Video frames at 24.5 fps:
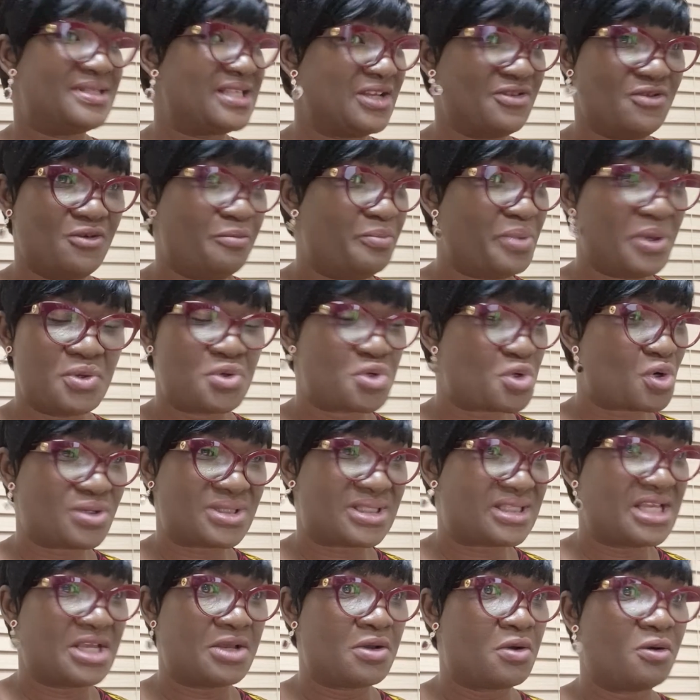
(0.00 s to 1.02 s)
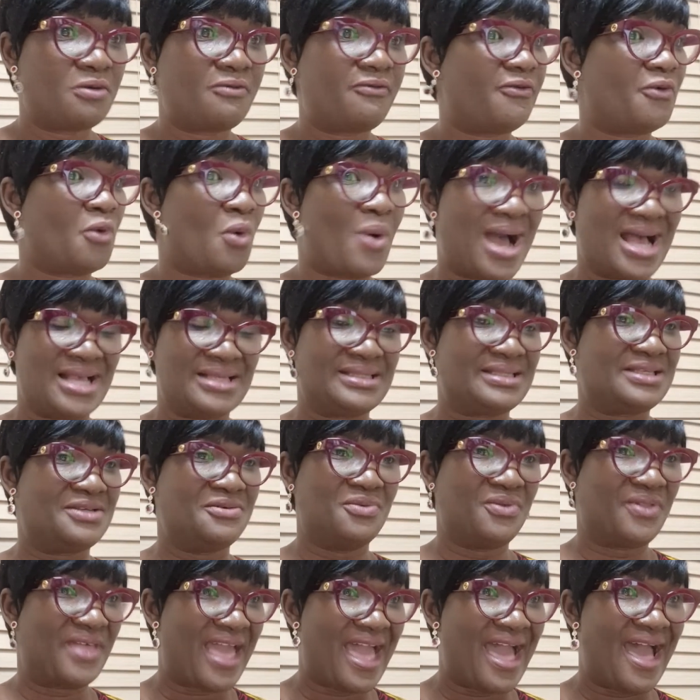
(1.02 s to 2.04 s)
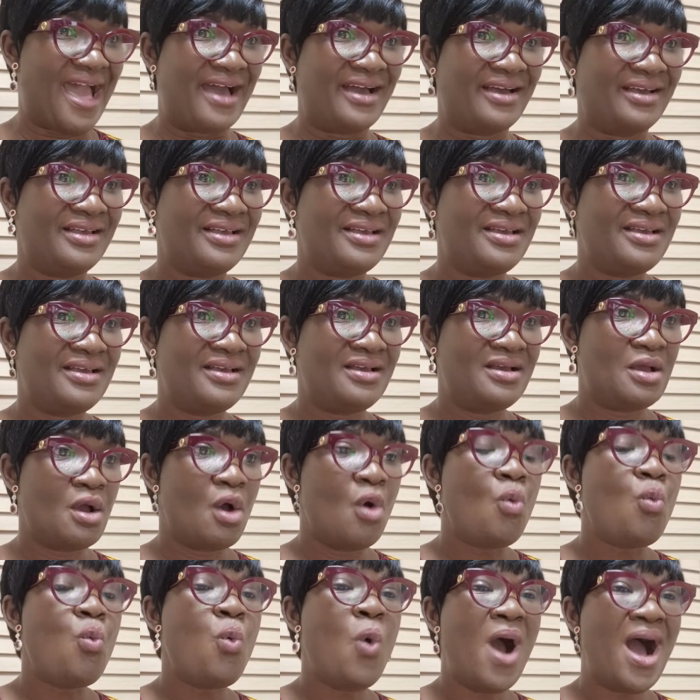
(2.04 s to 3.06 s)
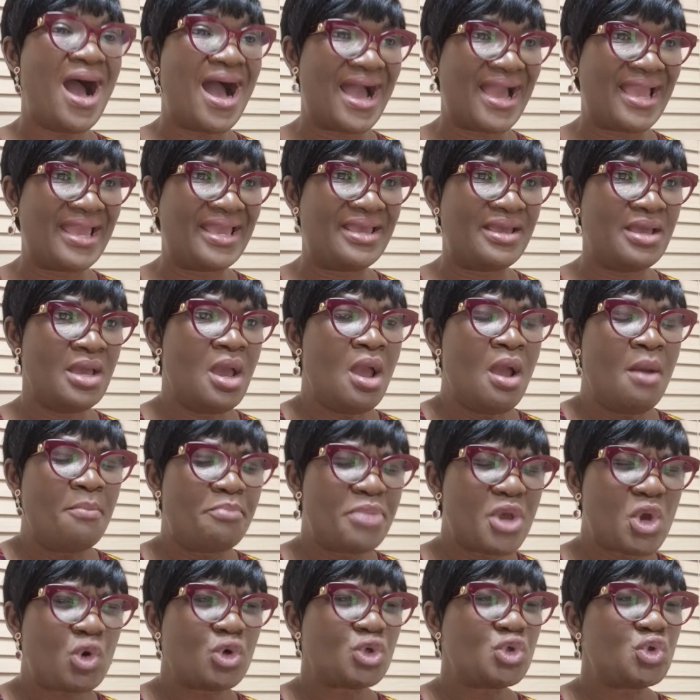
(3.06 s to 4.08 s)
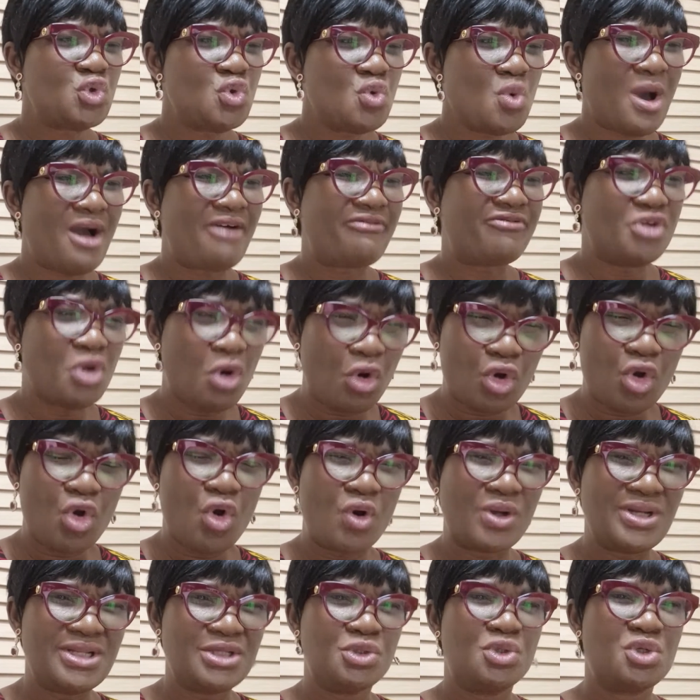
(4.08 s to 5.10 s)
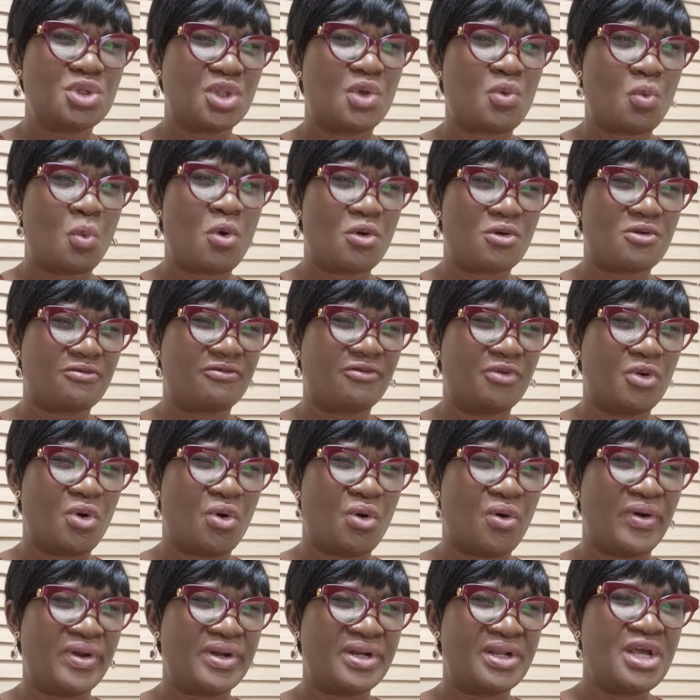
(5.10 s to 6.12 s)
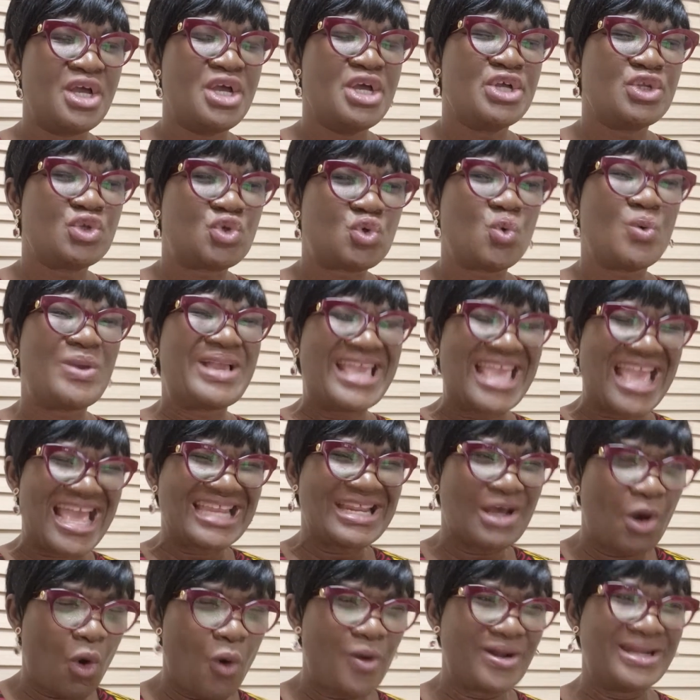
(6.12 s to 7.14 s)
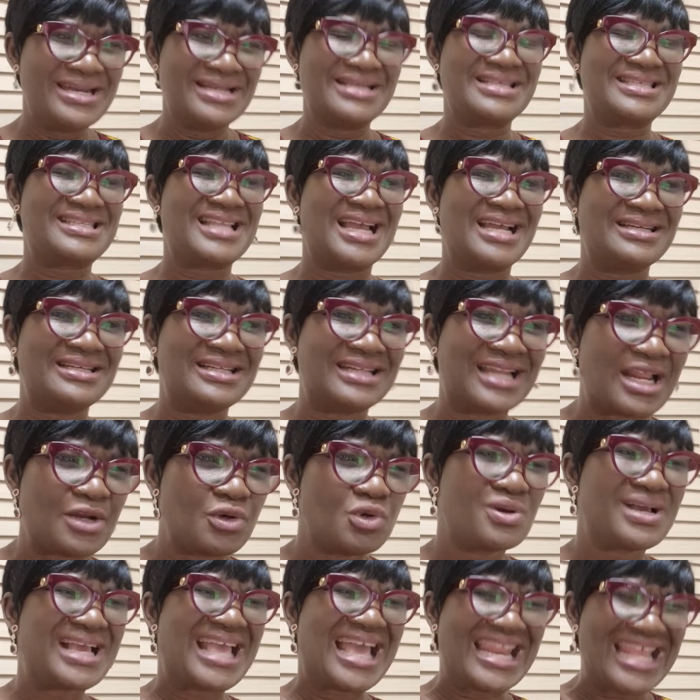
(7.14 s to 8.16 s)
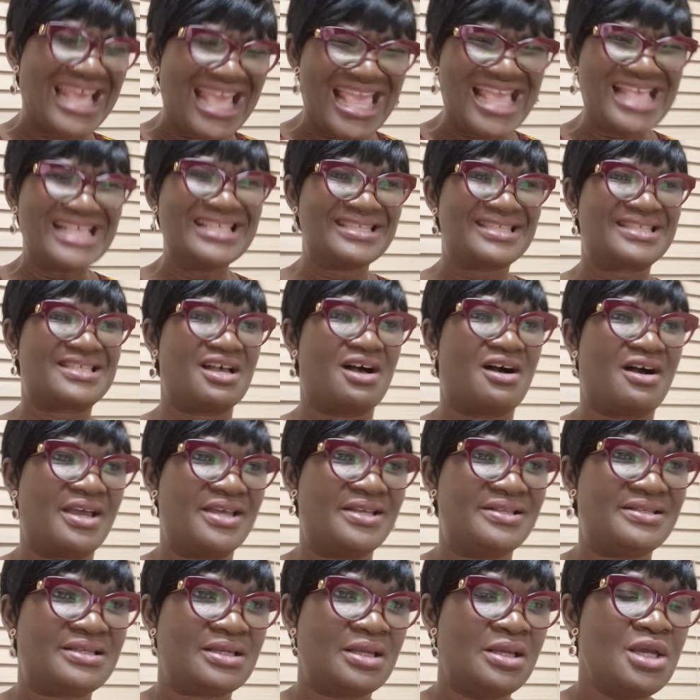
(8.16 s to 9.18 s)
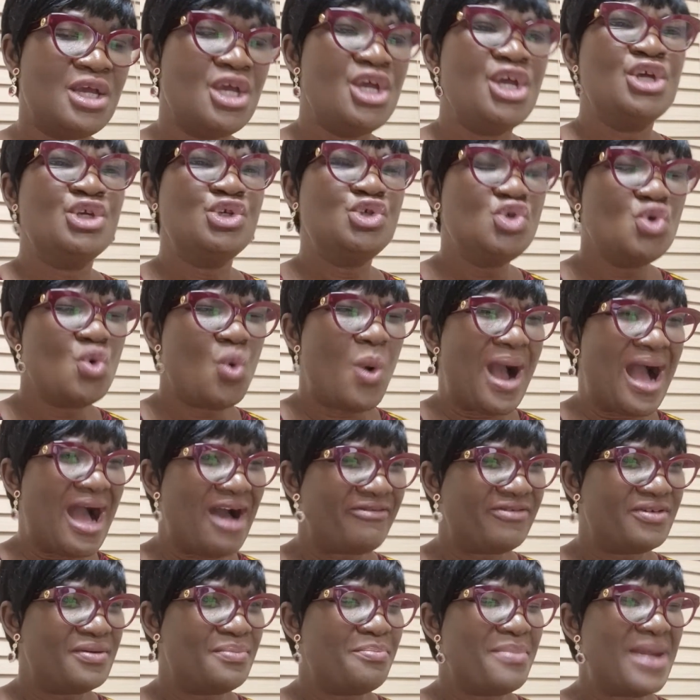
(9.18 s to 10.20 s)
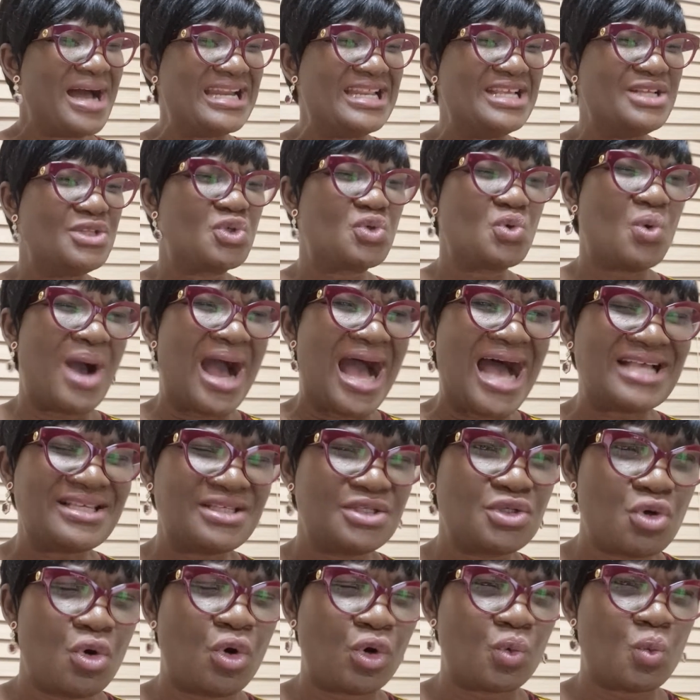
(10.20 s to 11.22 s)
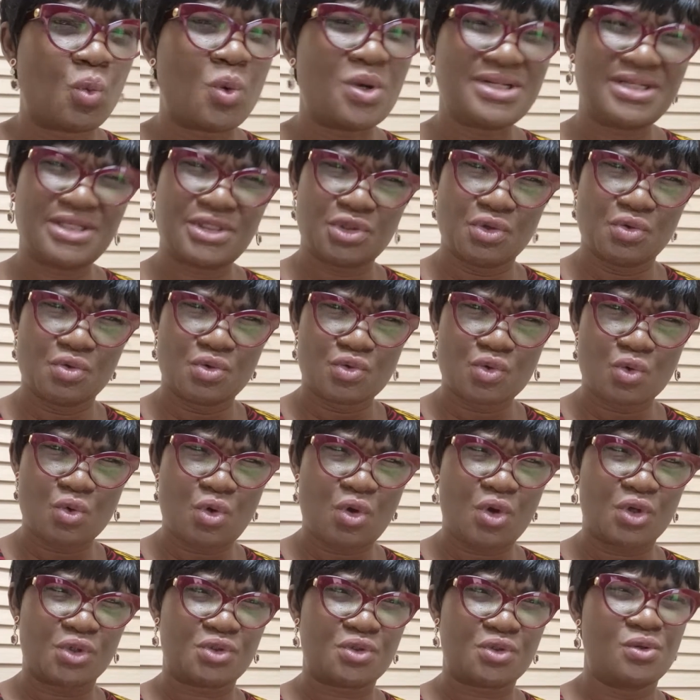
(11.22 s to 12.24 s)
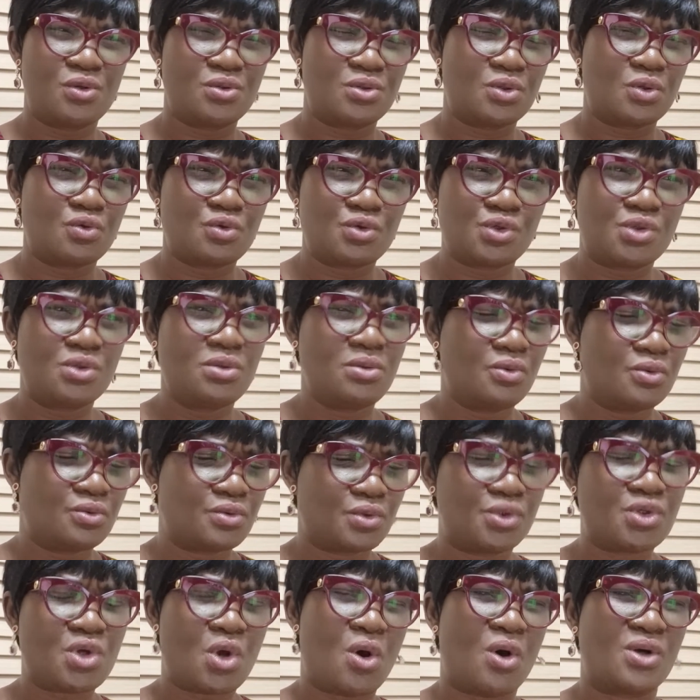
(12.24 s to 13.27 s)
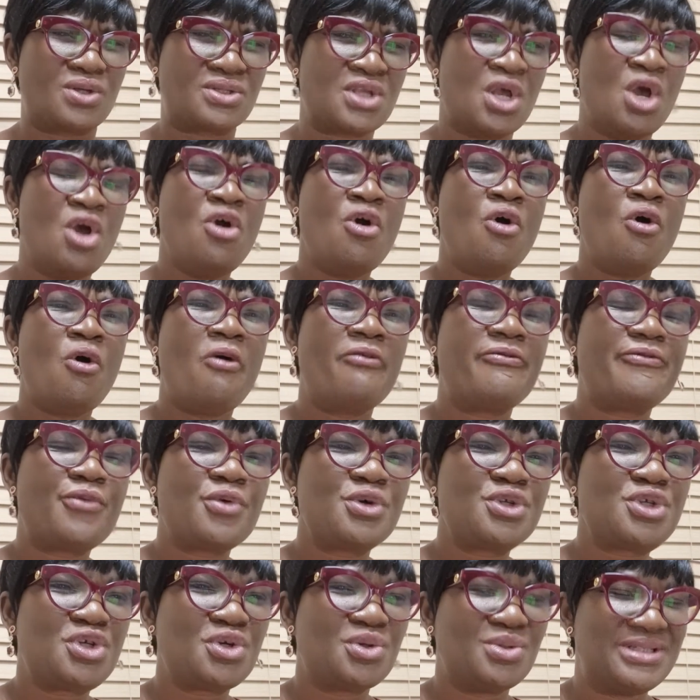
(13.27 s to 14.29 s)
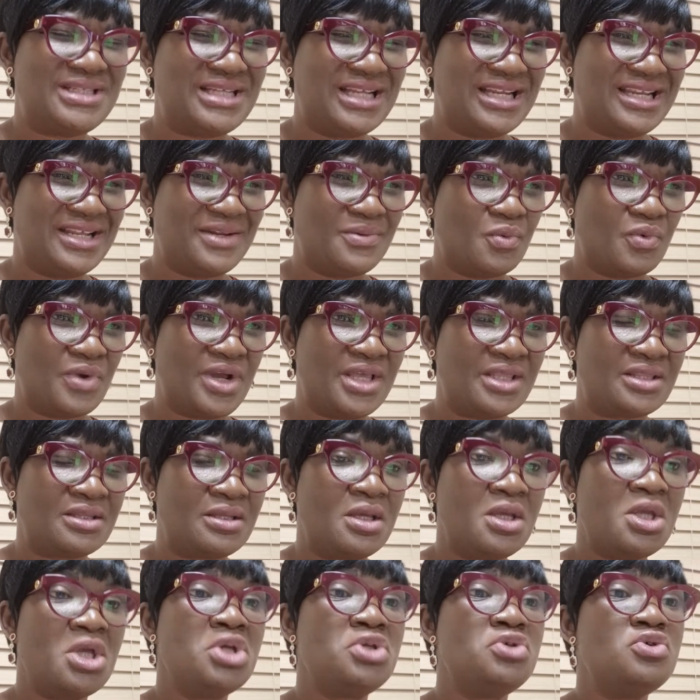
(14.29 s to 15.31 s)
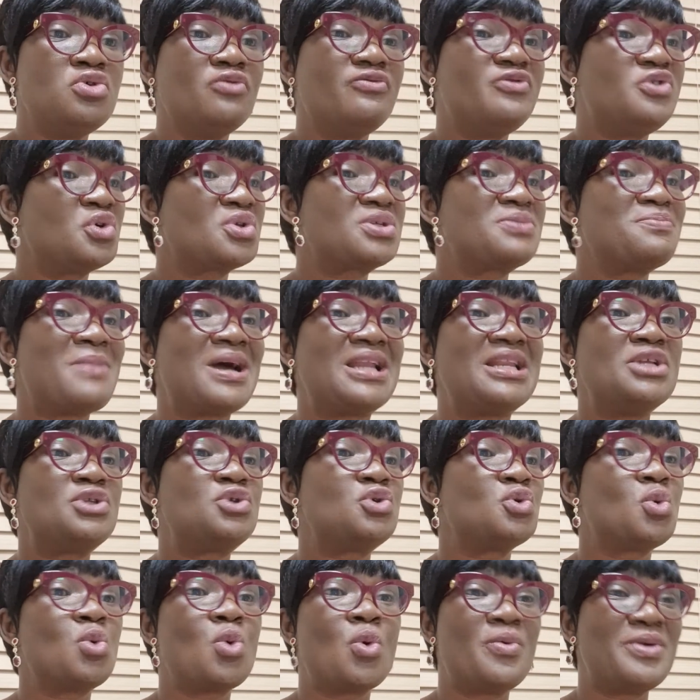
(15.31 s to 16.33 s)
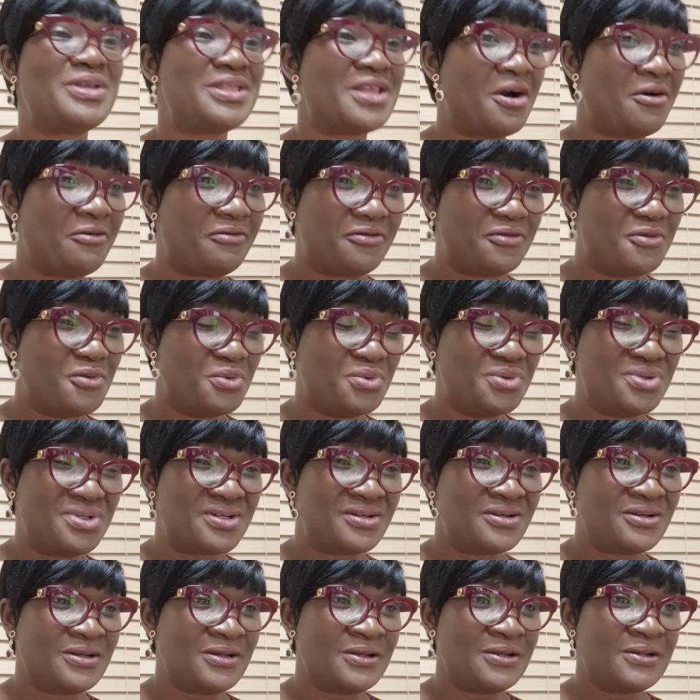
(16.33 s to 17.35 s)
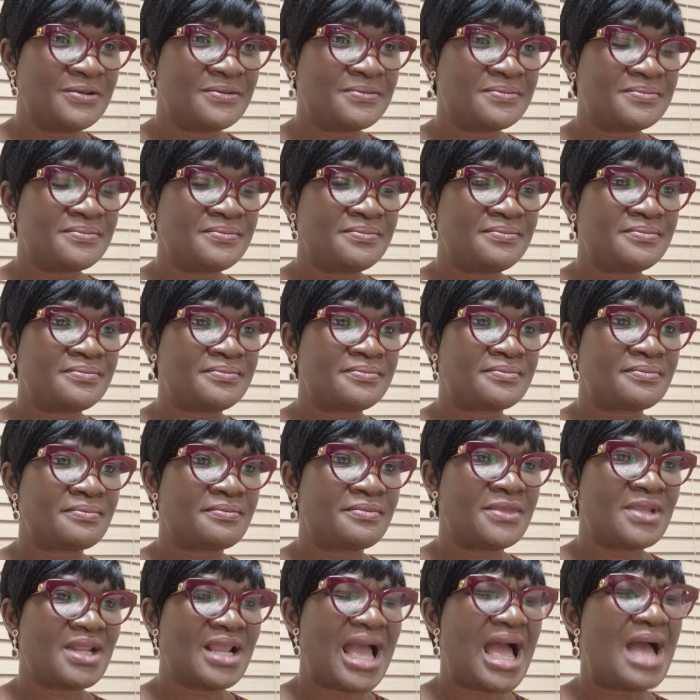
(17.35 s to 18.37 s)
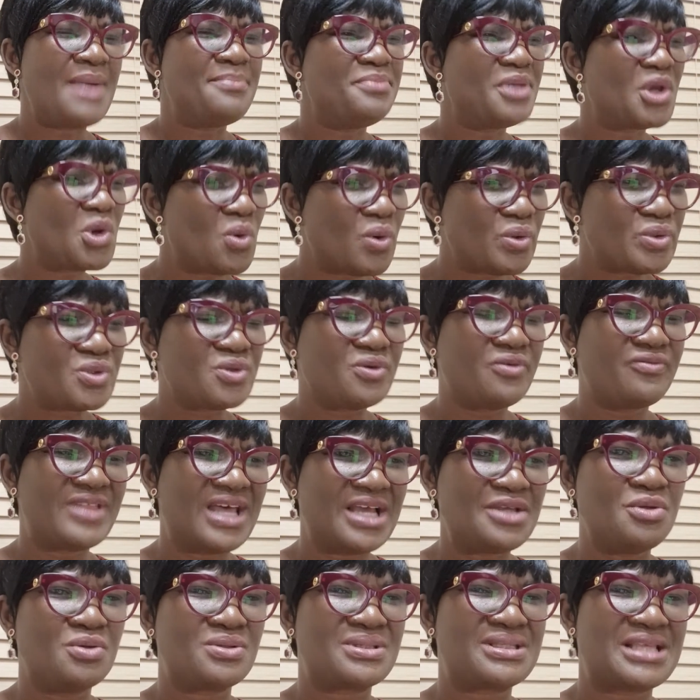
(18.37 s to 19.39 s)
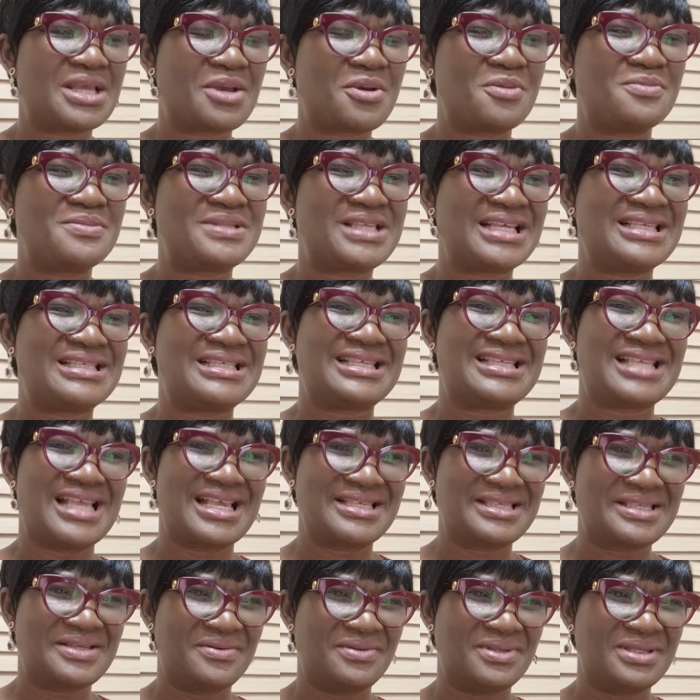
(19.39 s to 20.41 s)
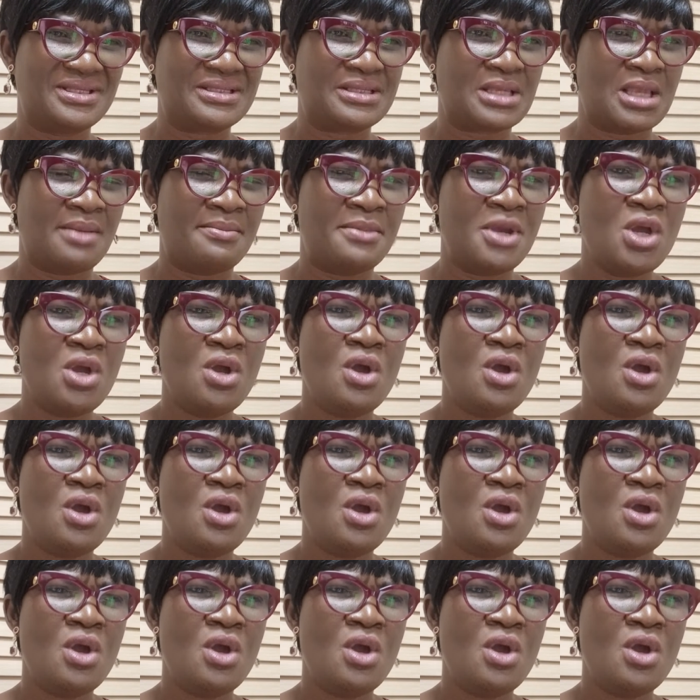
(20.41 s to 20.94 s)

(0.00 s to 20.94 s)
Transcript: that you've been trusting God for are still there. Why? Because you have not gone into the Word of God to get understanding and to get insight. You haven't managed to ask God, what is the root root, root cause of what you're dealing with. You've just managed to go without food. And because of that, your circumstances are still the same.